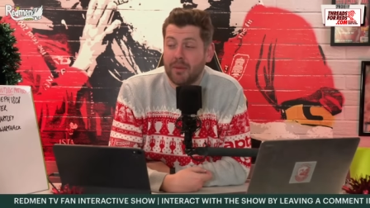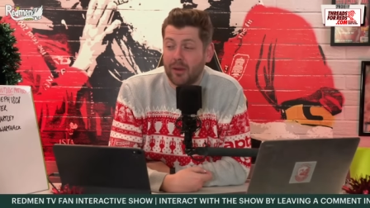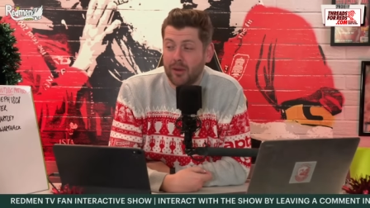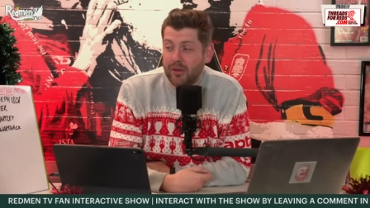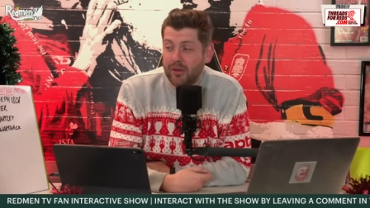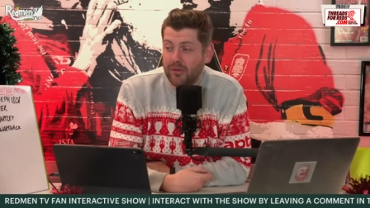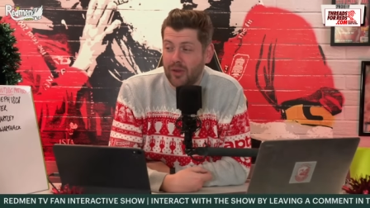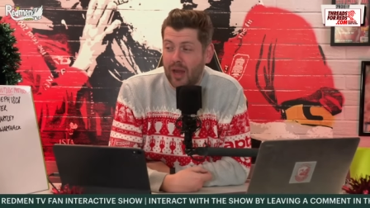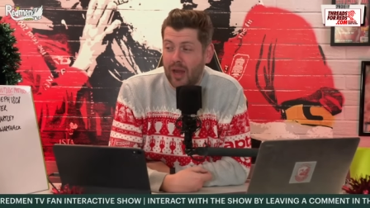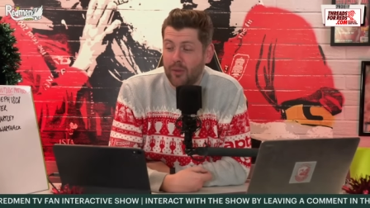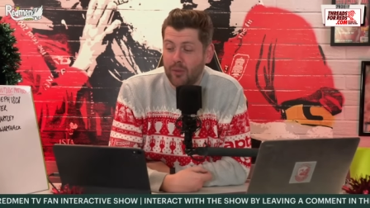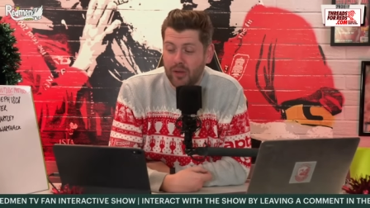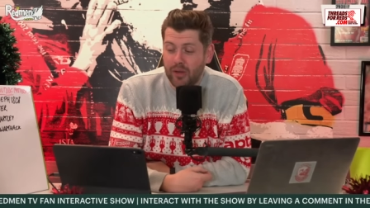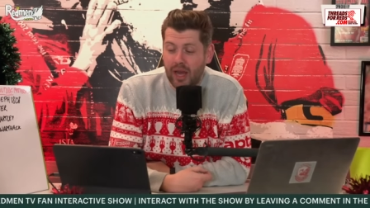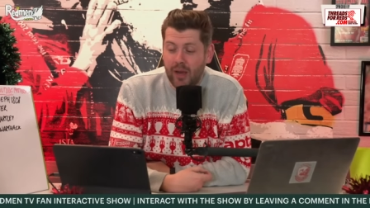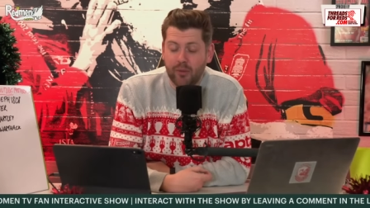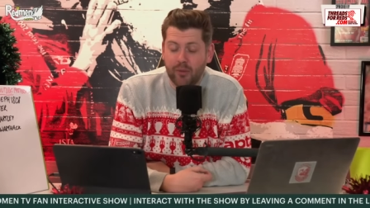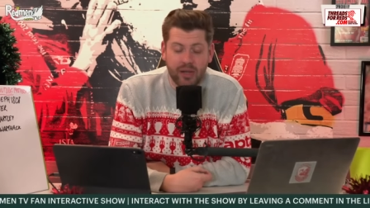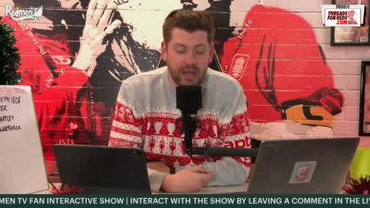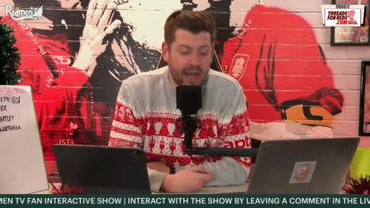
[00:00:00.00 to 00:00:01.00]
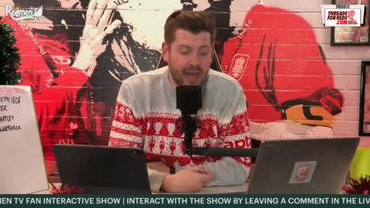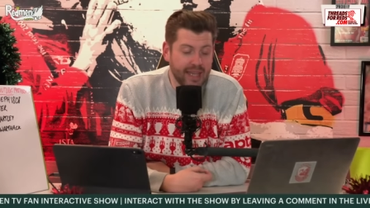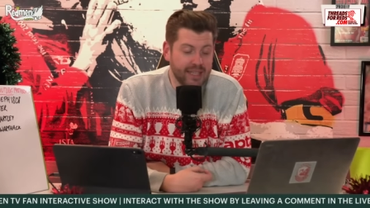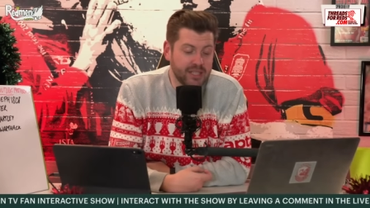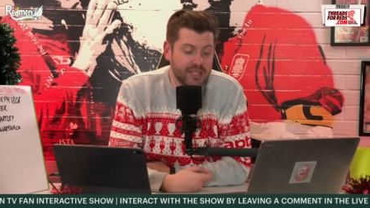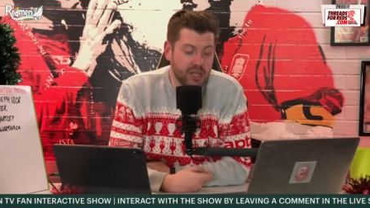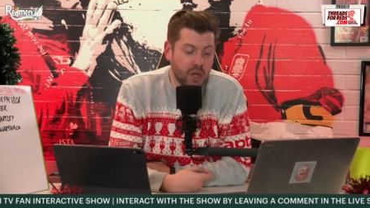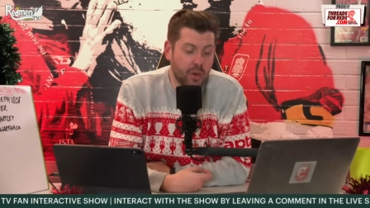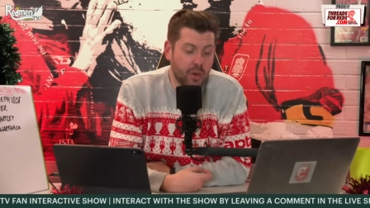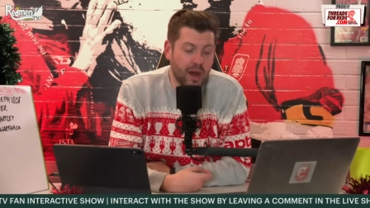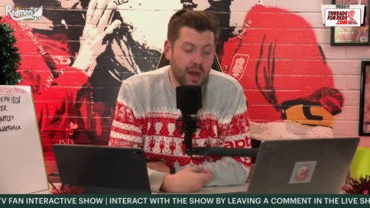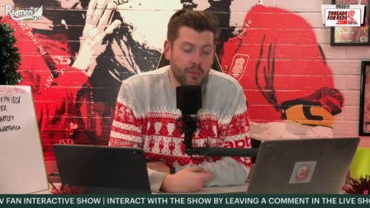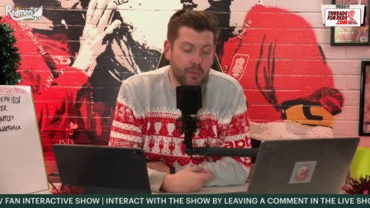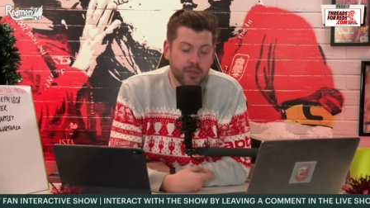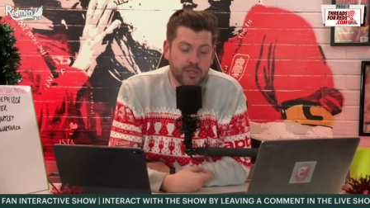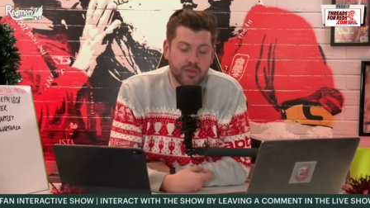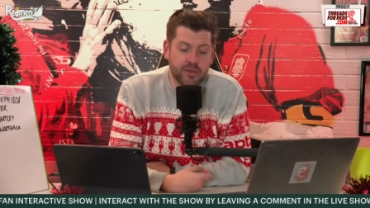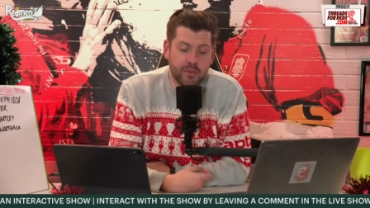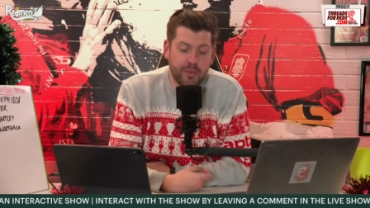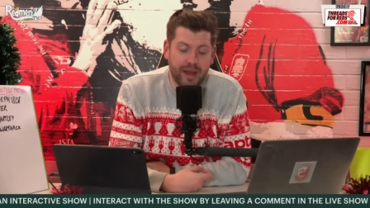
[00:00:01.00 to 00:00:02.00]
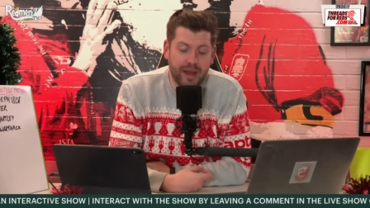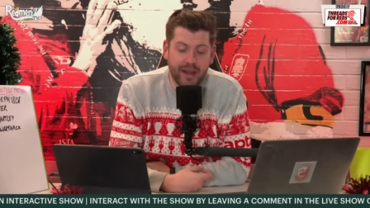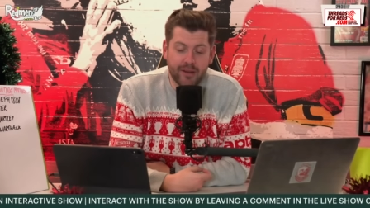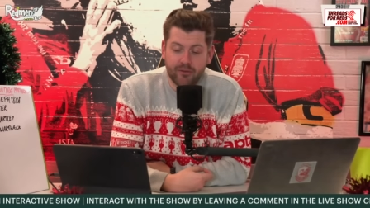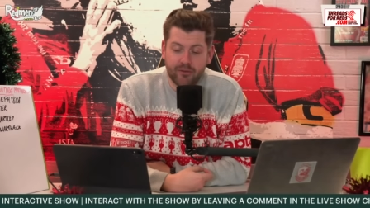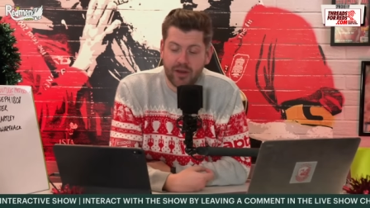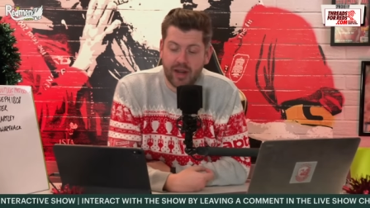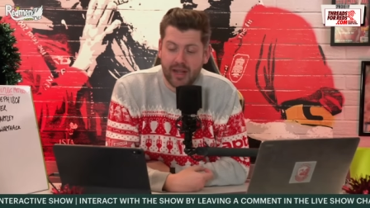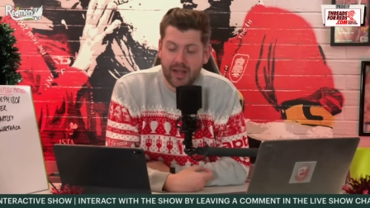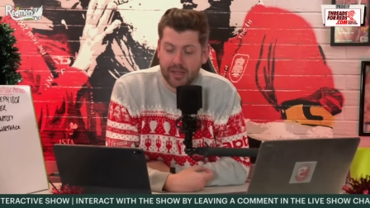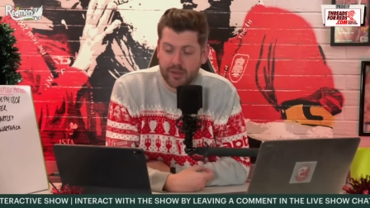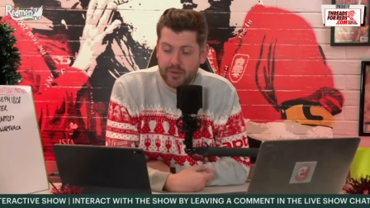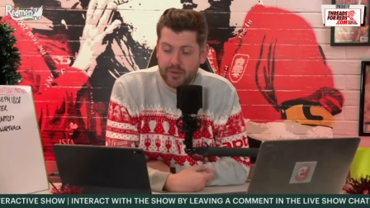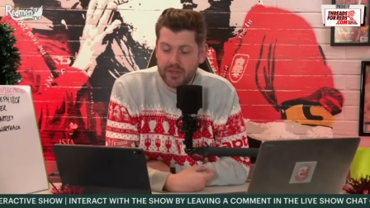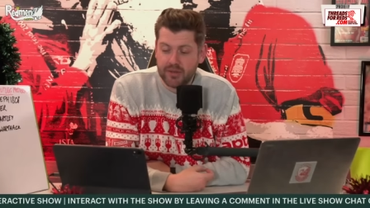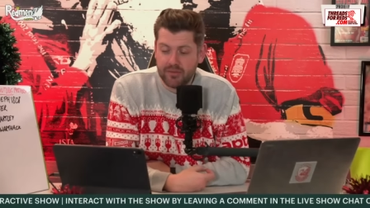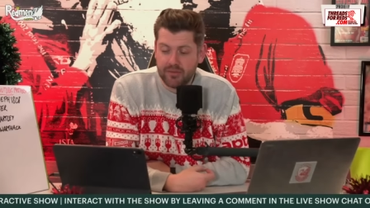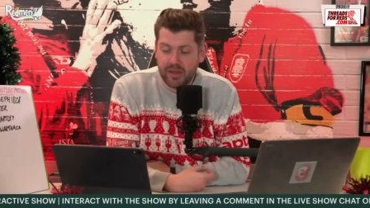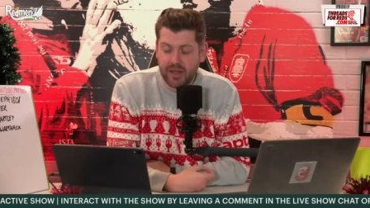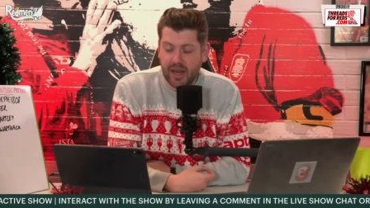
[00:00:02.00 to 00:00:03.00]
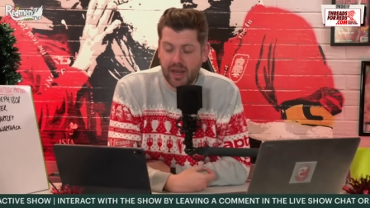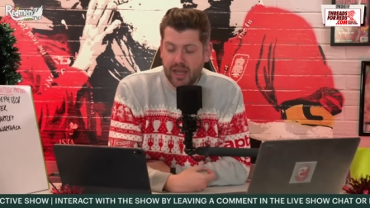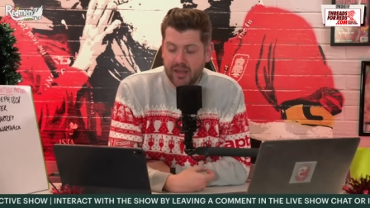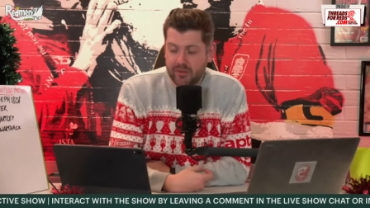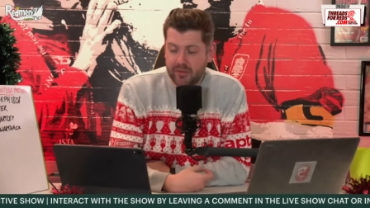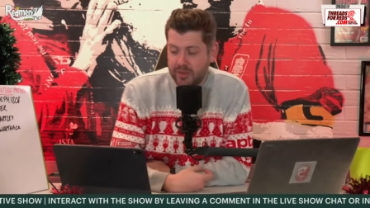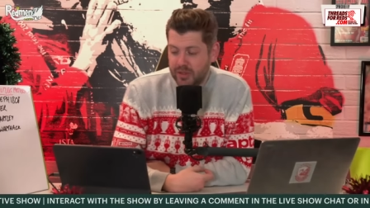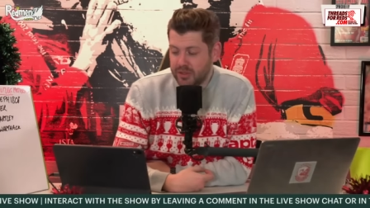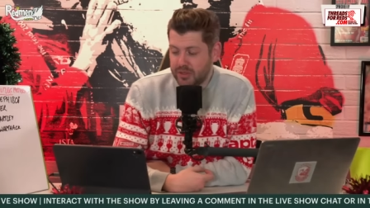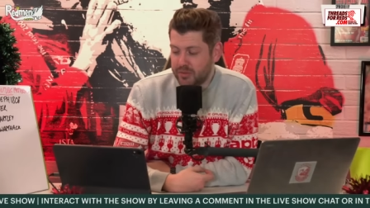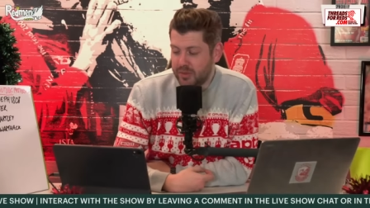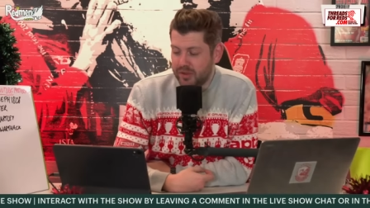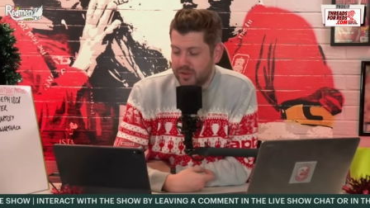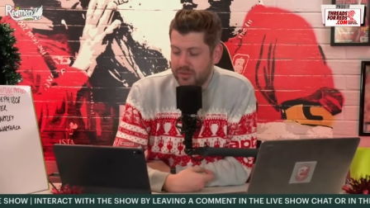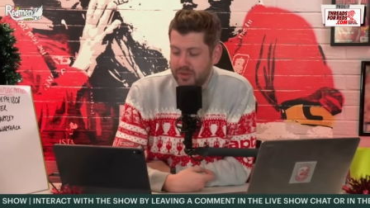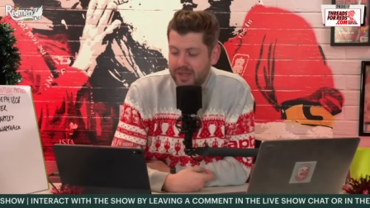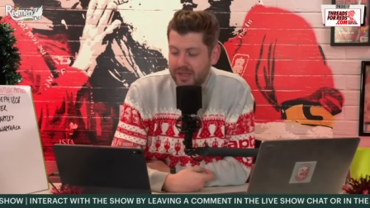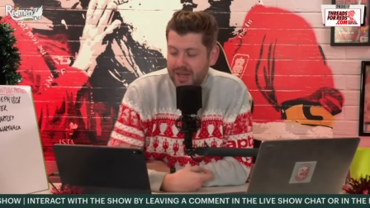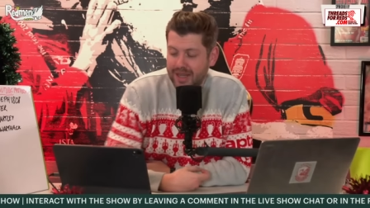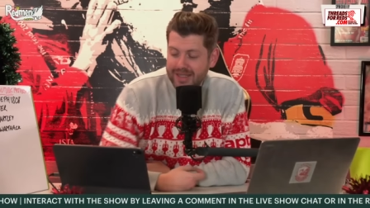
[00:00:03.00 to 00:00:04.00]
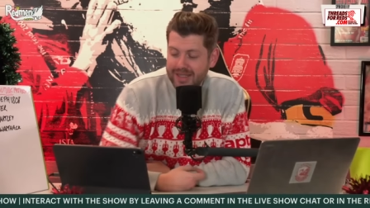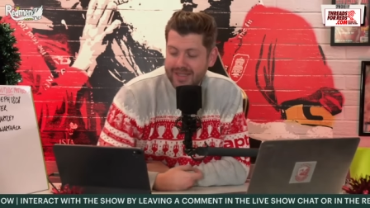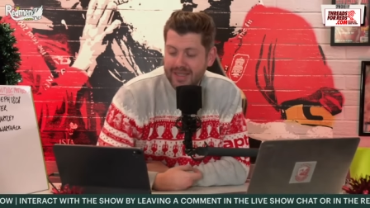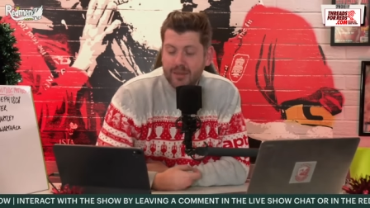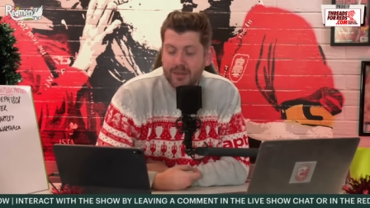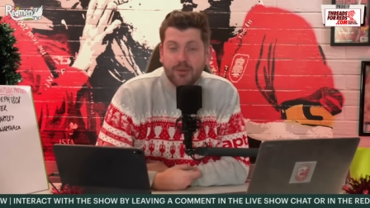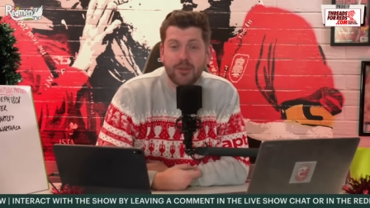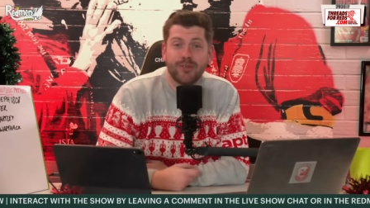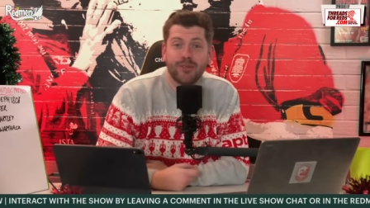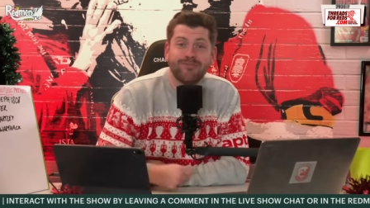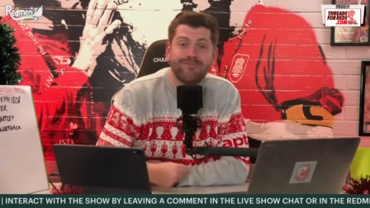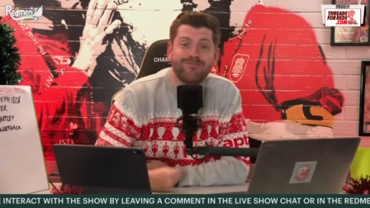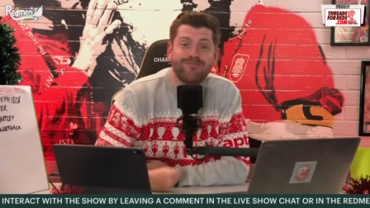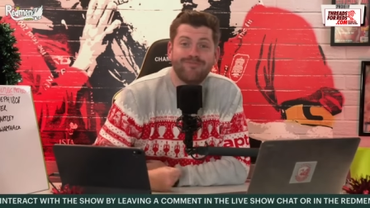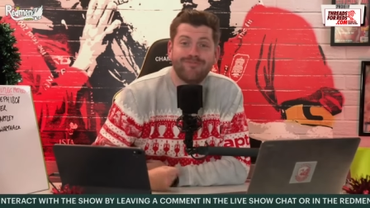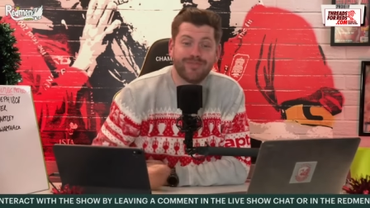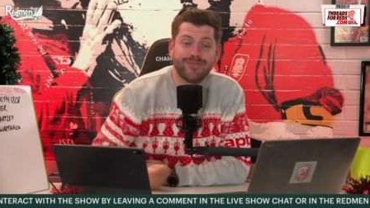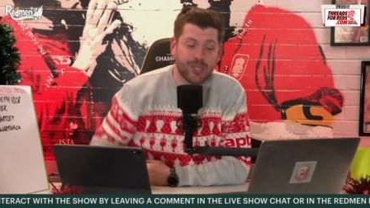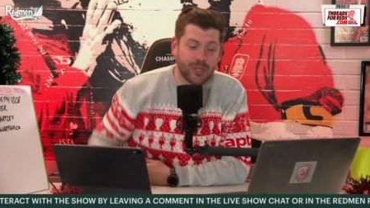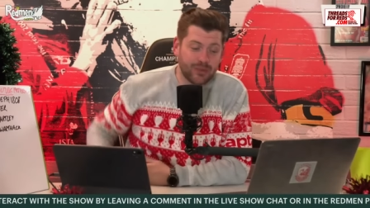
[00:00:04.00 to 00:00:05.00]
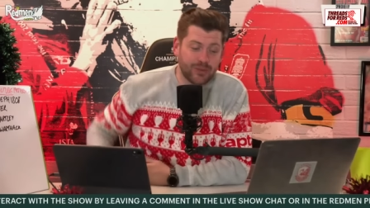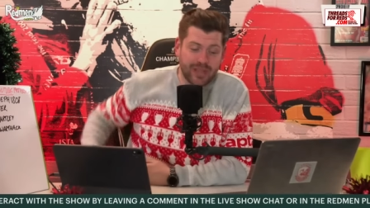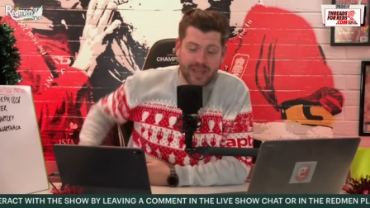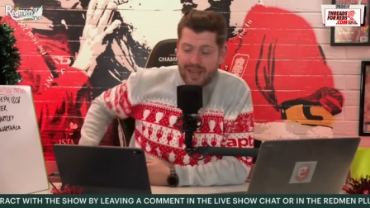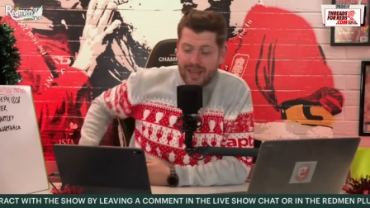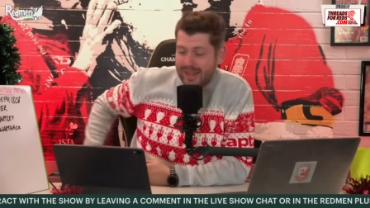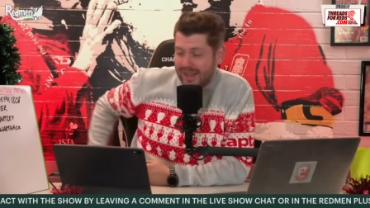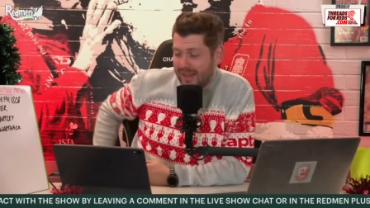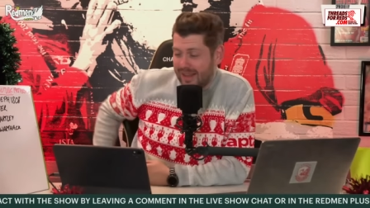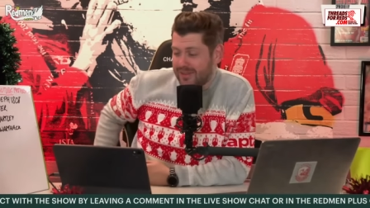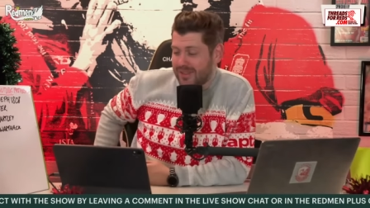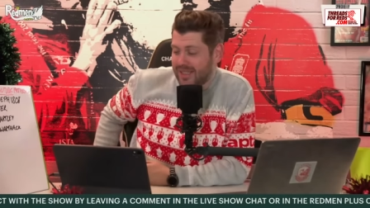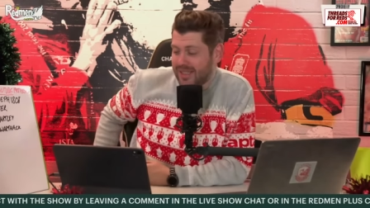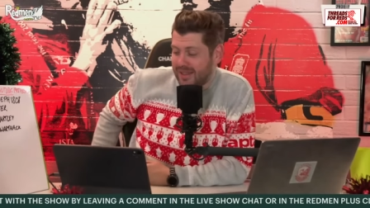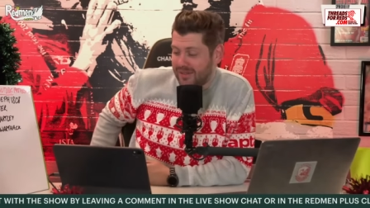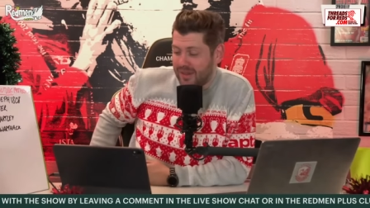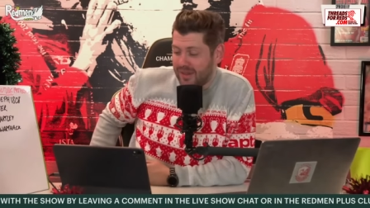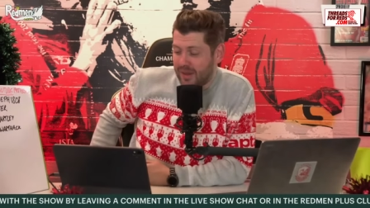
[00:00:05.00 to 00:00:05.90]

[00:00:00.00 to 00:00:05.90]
I would like to know how much of a bell end Ronaldo is in real life, but he doesn't play for Man United anymore. So, yeah, I'll have to leave